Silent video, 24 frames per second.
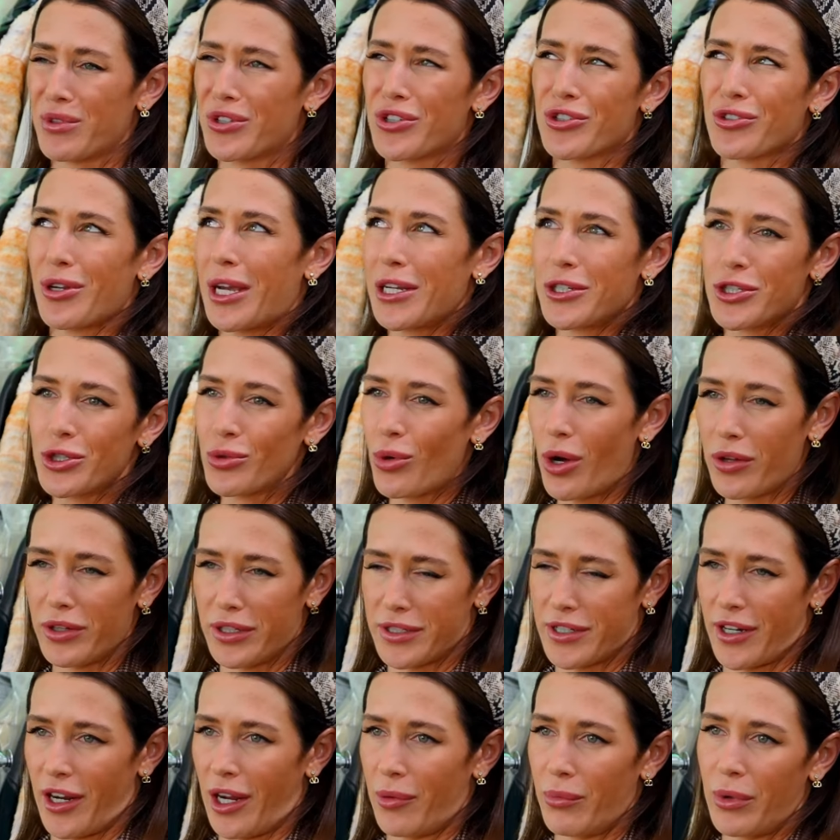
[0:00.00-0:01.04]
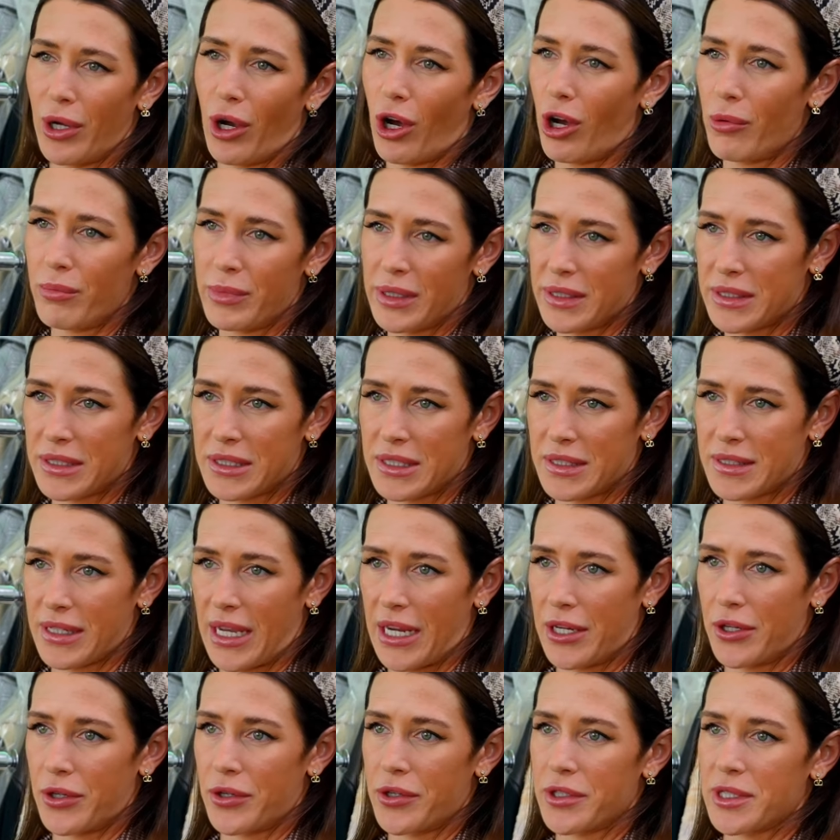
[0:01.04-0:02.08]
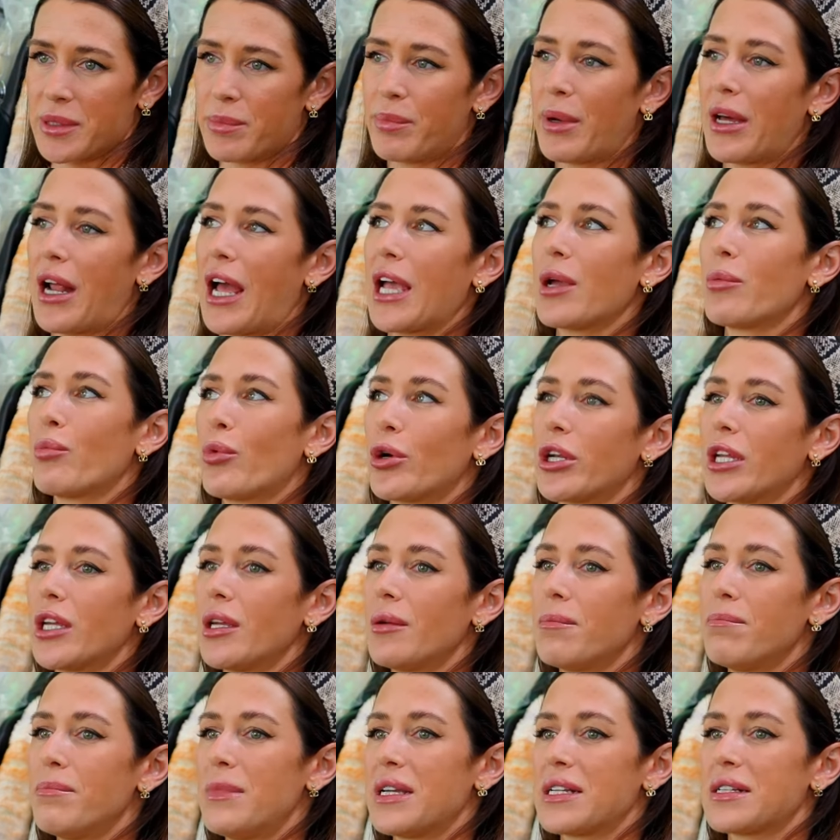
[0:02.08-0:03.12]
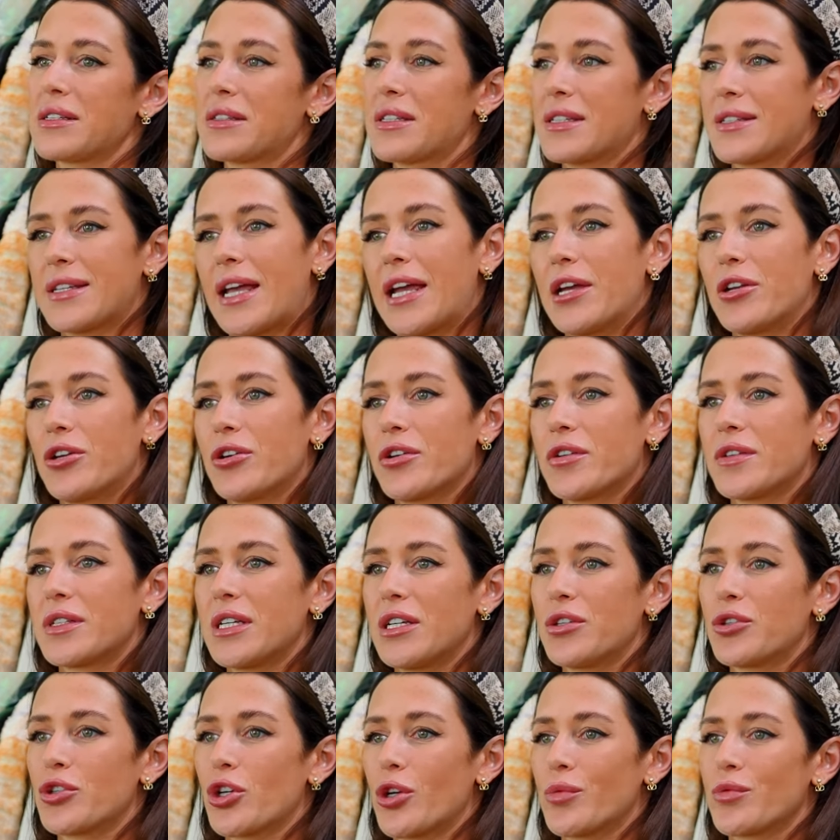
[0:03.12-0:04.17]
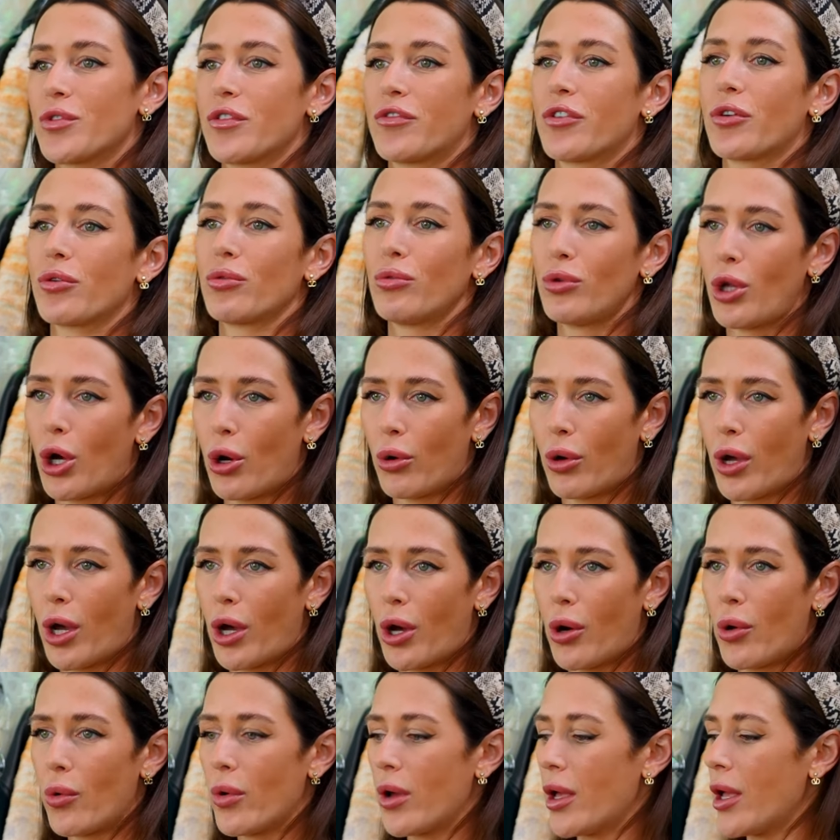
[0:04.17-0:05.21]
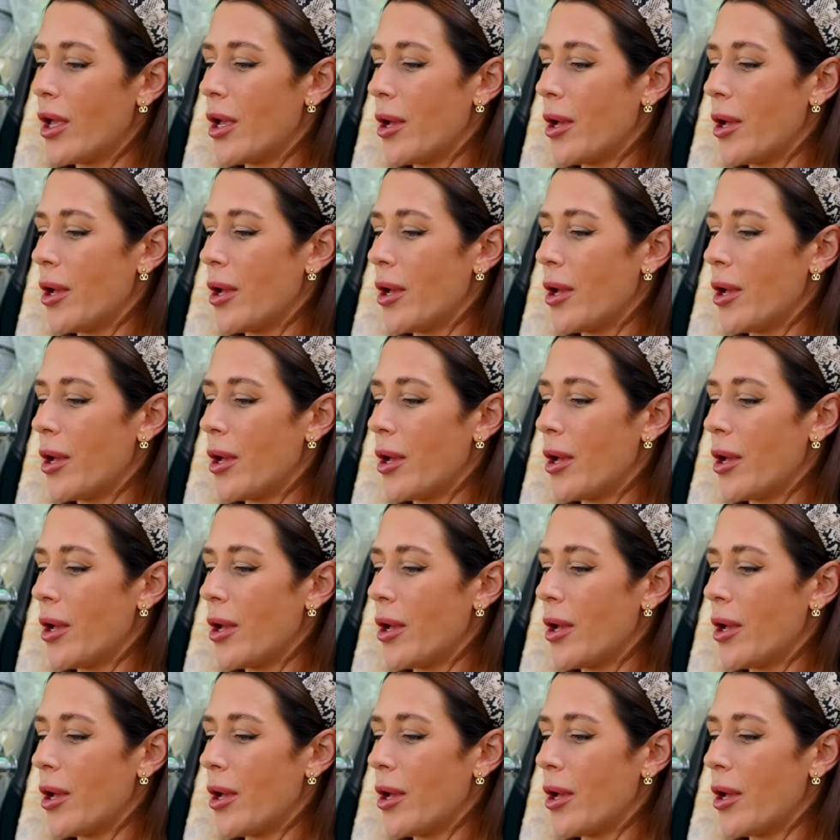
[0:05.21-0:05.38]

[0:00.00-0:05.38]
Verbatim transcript: which I do all the time, we all mix designers, but I wouldn't mix designers in terms of their logo